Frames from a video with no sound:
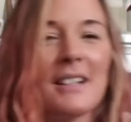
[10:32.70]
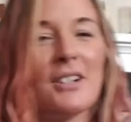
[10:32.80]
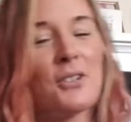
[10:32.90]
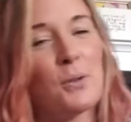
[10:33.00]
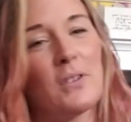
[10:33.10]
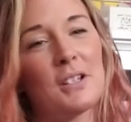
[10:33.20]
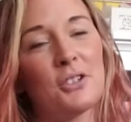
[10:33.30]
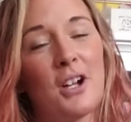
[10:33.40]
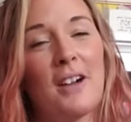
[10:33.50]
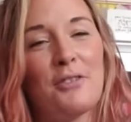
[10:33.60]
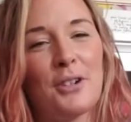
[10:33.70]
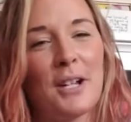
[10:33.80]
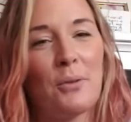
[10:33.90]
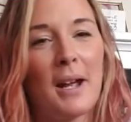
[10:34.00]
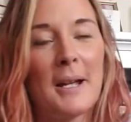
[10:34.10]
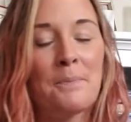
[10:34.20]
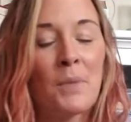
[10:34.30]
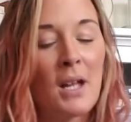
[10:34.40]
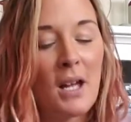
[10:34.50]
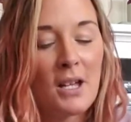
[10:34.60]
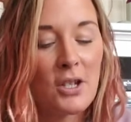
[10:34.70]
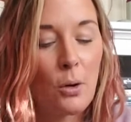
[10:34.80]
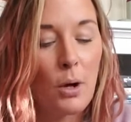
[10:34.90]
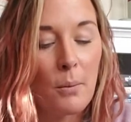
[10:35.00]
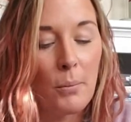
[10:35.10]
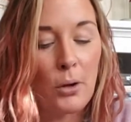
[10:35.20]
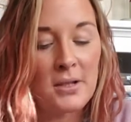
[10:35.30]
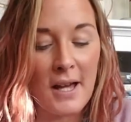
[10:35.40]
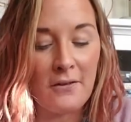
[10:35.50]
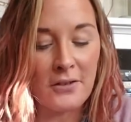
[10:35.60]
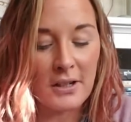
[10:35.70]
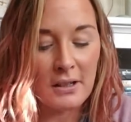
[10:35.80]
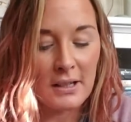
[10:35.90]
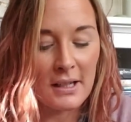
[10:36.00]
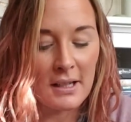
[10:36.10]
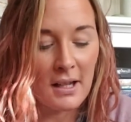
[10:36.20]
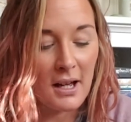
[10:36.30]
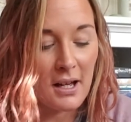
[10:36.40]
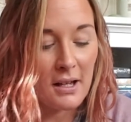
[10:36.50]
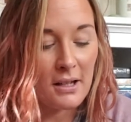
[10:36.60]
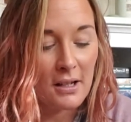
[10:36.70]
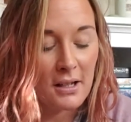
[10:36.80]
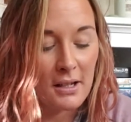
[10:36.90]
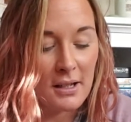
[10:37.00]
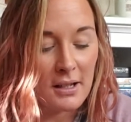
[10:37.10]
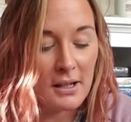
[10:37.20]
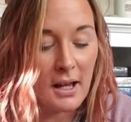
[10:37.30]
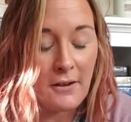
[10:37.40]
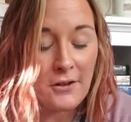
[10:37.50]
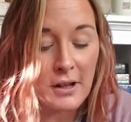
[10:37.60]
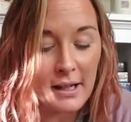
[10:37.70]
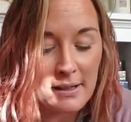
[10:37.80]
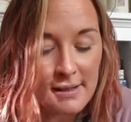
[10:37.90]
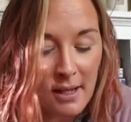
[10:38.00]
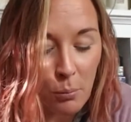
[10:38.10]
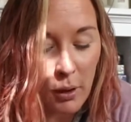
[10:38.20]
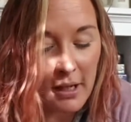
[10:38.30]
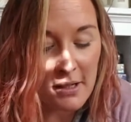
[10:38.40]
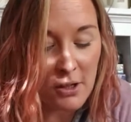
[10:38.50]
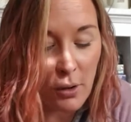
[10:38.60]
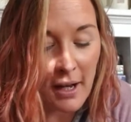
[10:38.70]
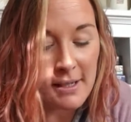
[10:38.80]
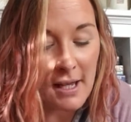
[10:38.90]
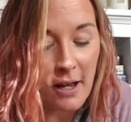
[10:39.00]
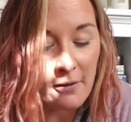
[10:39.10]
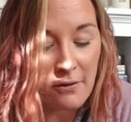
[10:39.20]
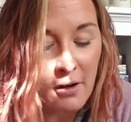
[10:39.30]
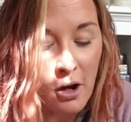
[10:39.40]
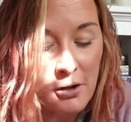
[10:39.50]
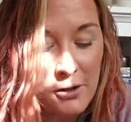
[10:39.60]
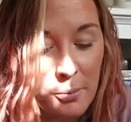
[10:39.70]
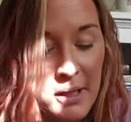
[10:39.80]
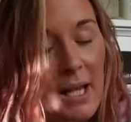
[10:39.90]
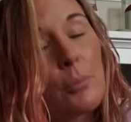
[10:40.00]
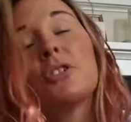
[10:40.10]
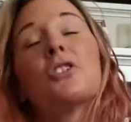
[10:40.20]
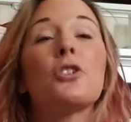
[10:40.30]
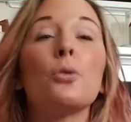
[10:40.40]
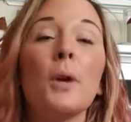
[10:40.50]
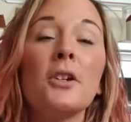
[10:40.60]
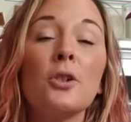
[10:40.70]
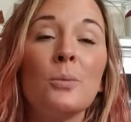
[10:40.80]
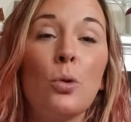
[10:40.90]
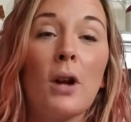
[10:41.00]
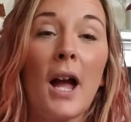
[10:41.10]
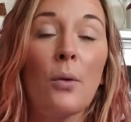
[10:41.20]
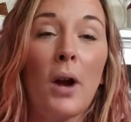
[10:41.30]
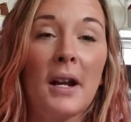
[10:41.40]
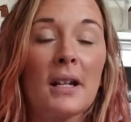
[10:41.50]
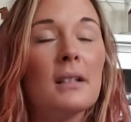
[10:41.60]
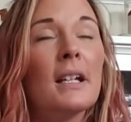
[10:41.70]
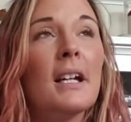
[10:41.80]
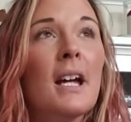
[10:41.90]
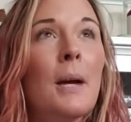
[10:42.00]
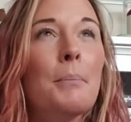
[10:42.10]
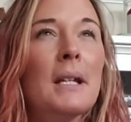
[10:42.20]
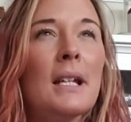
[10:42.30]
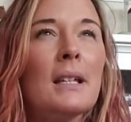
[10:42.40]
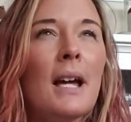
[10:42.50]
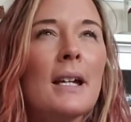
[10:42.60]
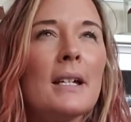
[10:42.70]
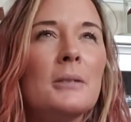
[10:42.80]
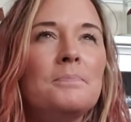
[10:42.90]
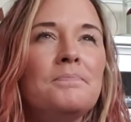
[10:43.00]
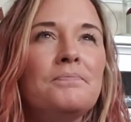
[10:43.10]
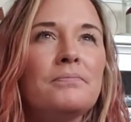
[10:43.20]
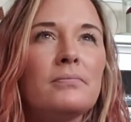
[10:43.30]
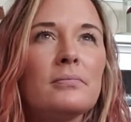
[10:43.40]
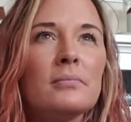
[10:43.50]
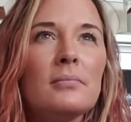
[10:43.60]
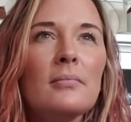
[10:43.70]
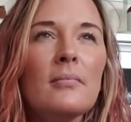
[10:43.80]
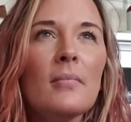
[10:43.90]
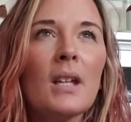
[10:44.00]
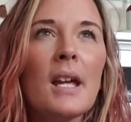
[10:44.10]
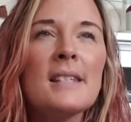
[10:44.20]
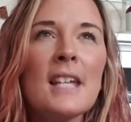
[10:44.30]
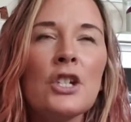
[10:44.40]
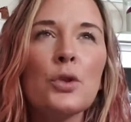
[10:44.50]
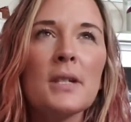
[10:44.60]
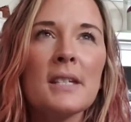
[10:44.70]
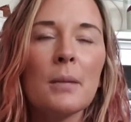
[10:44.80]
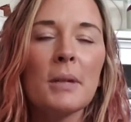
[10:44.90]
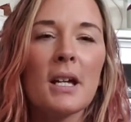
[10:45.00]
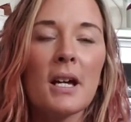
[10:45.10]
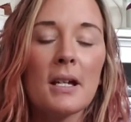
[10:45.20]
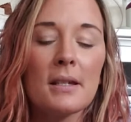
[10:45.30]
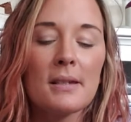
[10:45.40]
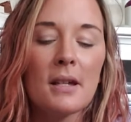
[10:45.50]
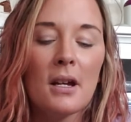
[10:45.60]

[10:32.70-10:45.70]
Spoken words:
They sort of like they're hovering, right? So most definitely, I feel like in some ways you guys have also been able to surrender more, ironically, meaning like it's interesting because